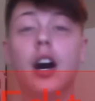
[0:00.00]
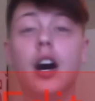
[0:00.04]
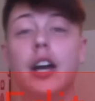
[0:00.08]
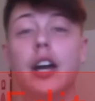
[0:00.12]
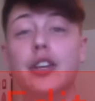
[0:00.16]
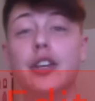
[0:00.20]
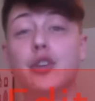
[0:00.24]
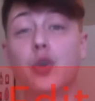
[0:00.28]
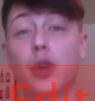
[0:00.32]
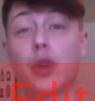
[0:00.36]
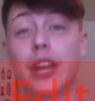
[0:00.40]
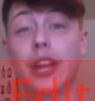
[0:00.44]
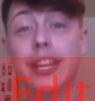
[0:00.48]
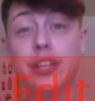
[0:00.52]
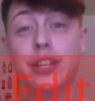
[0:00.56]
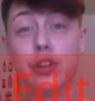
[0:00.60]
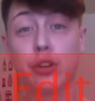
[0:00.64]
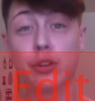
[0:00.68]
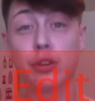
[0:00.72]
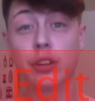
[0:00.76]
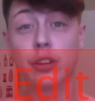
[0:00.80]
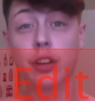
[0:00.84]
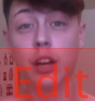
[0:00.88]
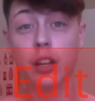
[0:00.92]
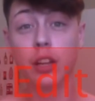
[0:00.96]
your
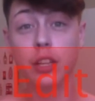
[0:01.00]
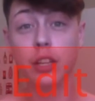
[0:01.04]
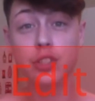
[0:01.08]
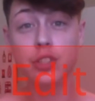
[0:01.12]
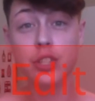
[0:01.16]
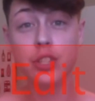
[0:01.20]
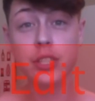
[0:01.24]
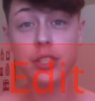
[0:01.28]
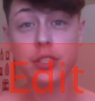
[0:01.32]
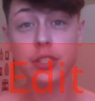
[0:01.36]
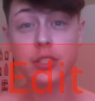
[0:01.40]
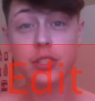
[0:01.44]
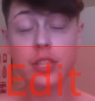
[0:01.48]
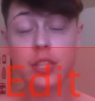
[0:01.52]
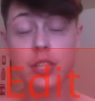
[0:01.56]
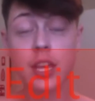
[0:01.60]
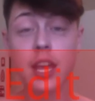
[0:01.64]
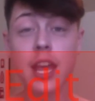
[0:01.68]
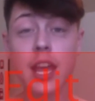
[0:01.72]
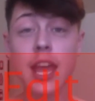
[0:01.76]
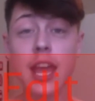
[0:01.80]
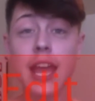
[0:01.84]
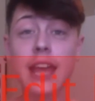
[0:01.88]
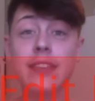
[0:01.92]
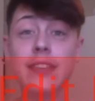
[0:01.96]
endocrinologist,
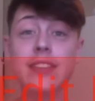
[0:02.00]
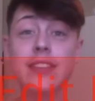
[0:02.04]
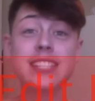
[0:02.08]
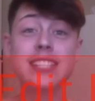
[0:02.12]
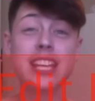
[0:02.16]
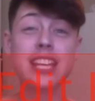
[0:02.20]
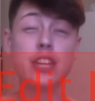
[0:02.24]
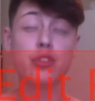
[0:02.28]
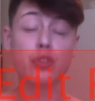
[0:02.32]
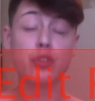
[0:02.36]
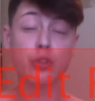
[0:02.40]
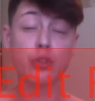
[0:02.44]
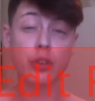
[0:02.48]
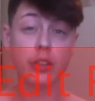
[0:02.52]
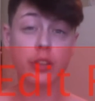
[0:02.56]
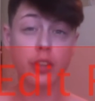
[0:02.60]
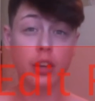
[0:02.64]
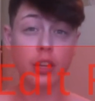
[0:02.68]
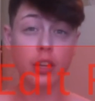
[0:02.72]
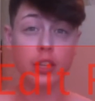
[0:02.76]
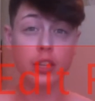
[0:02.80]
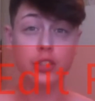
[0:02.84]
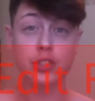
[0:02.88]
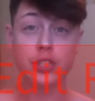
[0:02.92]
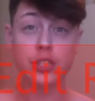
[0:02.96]
and this
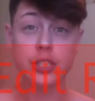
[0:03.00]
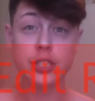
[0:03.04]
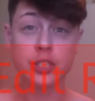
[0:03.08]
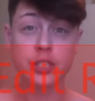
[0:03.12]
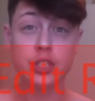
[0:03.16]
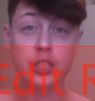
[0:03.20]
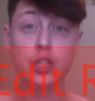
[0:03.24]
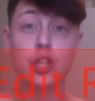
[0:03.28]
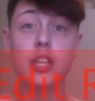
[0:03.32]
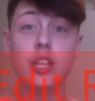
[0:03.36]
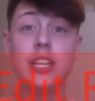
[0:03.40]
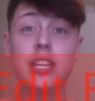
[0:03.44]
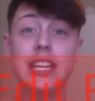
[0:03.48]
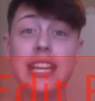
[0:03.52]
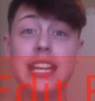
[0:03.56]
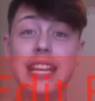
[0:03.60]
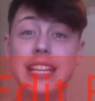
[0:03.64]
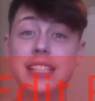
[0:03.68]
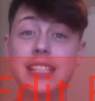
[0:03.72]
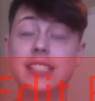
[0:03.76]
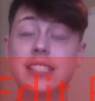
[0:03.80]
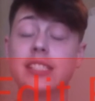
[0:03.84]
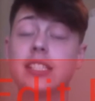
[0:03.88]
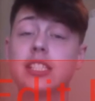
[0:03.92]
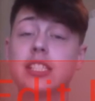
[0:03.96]
endocrinologist
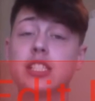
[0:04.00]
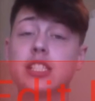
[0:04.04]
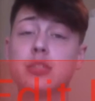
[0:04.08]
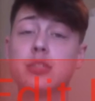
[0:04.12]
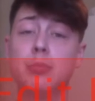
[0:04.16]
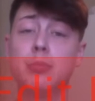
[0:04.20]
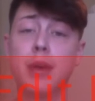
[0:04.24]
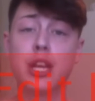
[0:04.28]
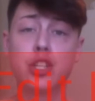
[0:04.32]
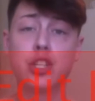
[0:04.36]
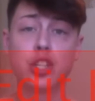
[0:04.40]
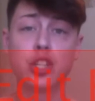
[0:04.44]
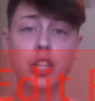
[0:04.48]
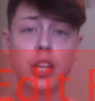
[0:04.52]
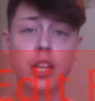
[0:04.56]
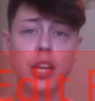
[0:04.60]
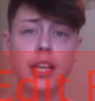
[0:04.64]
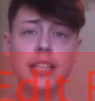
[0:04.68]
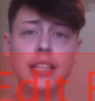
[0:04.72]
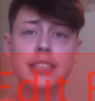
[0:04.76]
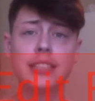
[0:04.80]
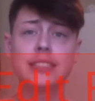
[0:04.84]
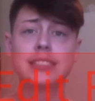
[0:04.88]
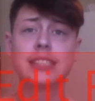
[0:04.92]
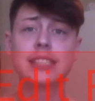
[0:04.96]
needs to
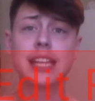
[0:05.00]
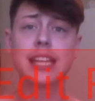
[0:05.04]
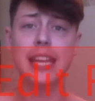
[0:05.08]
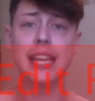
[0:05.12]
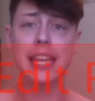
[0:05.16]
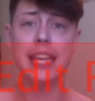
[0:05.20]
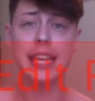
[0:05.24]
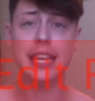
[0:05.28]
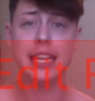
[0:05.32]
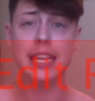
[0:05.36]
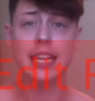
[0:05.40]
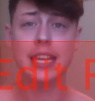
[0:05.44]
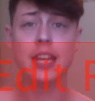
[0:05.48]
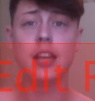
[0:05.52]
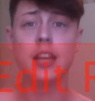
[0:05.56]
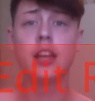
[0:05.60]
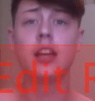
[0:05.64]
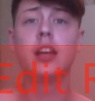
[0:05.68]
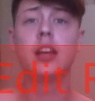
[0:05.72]
specialize in